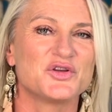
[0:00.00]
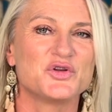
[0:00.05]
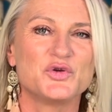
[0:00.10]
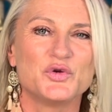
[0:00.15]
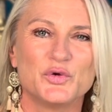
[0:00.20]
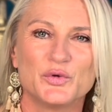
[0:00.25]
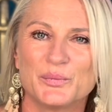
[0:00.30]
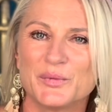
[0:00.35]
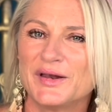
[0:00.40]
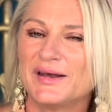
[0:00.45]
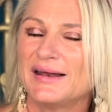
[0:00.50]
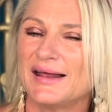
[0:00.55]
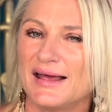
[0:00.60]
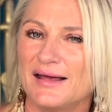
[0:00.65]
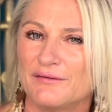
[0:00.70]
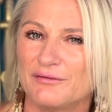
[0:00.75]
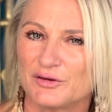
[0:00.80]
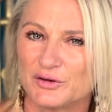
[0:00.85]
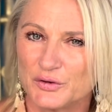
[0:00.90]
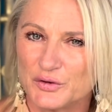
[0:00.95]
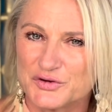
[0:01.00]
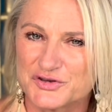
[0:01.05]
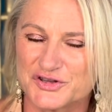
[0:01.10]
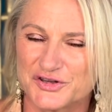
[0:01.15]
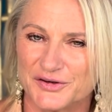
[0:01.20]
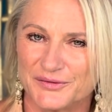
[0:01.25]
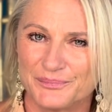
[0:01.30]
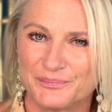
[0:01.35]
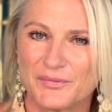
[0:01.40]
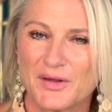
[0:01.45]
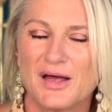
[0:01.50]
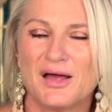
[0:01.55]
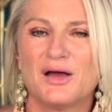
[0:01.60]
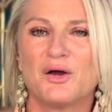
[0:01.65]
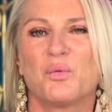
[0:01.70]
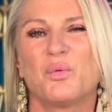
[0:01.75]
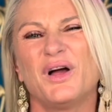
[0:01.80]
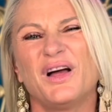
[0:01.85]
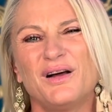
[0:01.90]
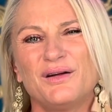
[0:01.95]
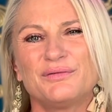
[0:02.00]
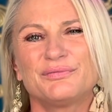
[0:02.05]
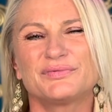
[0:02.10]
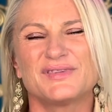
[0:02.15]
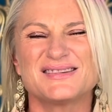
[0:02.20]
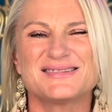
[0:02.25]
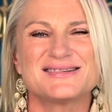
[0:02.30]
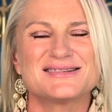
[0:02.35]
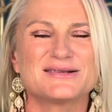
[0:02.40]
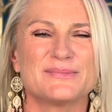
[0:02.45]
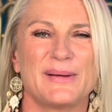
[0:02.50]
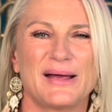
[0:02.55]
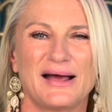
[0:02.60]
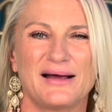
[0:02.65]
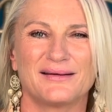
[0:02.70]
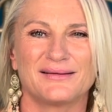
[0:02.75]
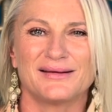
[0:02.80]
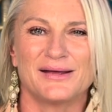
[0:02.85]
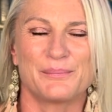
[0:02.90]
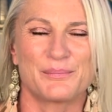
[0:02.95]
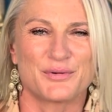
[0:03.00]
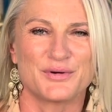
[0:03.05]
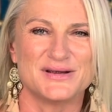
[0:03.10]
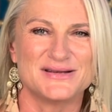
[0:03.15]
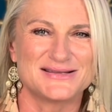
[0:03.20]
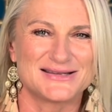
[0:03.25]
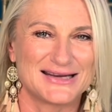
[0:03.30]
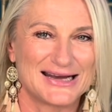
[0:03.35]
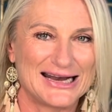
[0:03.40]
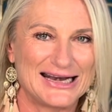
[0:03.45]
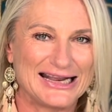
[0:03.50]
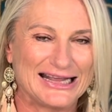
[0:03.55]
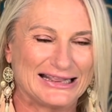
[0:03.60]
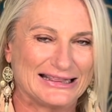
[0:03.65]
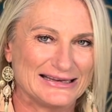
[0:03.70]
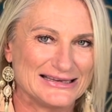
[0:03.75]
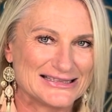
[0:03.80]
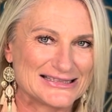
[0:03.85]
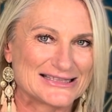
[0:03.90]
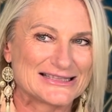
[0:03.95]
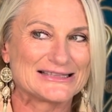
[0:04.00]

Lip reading: human evolution. Well, this is about appreciating that